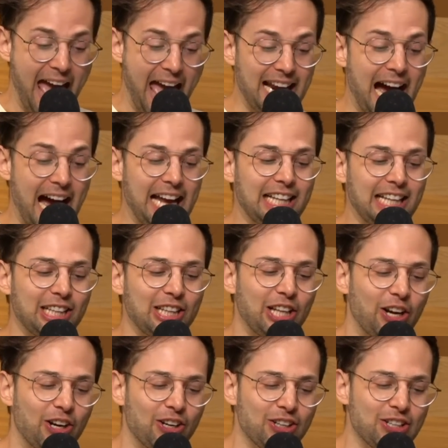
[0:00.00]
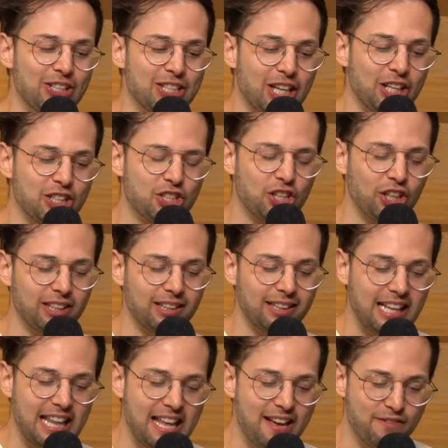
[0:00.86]
And I learned to
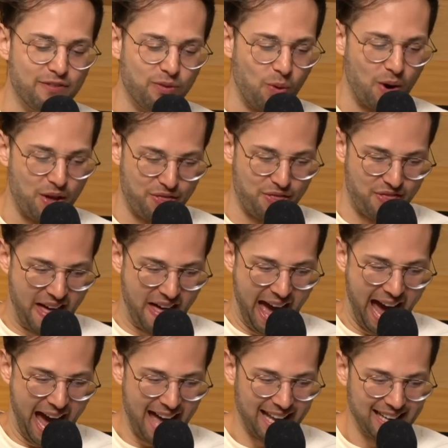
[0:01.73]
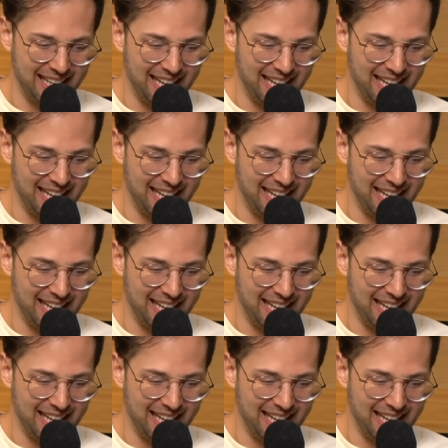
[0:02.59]
live with that.